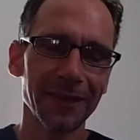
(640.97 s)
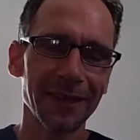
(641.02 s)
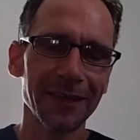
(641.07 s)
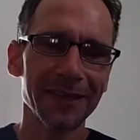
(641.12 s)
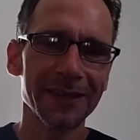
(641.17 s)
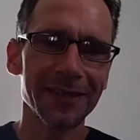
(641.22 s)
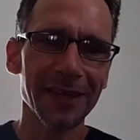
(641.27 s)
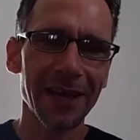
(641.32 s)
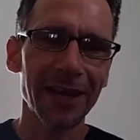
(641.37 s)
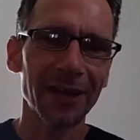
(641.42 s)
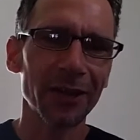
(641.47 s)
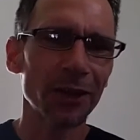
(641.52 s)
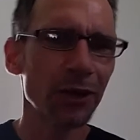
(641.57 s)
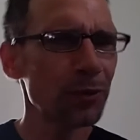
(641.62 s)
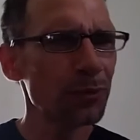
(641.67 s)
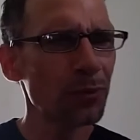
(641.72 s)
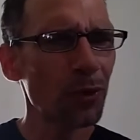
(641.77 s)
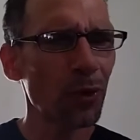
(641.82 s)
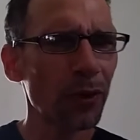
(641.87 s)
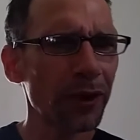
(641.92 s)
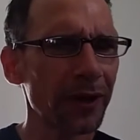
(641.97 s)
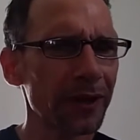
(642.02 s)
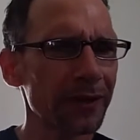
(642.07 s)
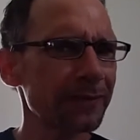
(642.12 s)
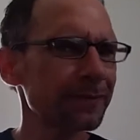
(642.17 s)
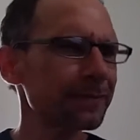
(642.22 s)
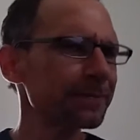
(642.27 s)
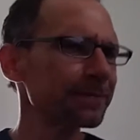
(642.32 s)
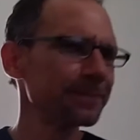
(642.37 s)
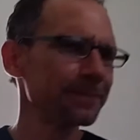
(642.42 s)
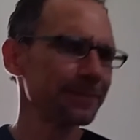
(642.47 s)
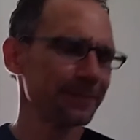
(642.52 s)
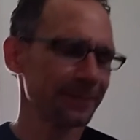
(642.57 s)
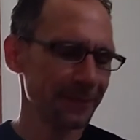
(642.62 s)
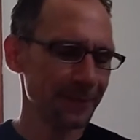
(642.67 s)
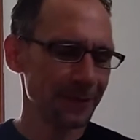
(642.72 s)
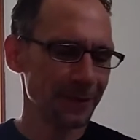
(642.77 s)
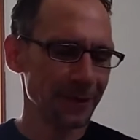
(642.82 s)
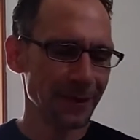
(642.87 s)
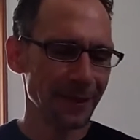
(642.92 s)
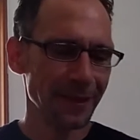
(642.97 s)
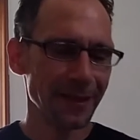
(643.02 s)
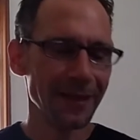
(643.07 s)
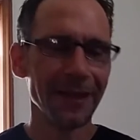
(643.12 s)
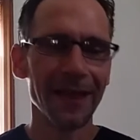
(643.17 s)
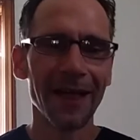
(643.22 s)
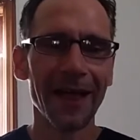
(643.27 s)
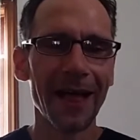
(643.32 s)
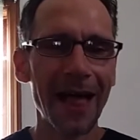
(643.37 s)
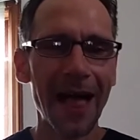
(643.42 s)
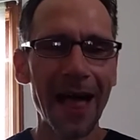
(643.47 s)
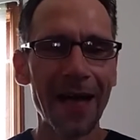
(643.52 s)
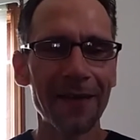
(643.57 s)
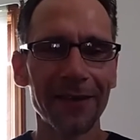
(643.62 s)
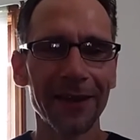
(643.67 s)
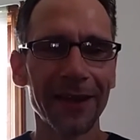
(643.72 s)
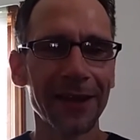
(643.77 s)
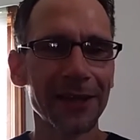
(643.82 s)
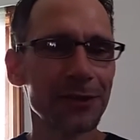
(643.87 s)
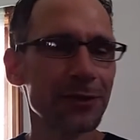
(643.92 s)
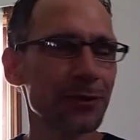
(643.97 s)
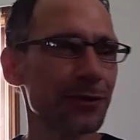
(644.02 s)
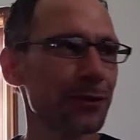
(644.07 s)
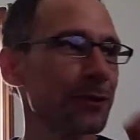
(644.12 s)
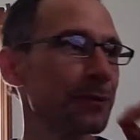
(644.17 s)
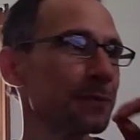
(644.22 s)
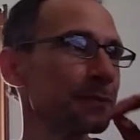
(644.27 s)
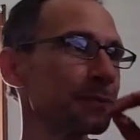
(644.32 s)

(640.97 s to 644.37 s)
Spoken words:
saying, good morning. I haven't answered her.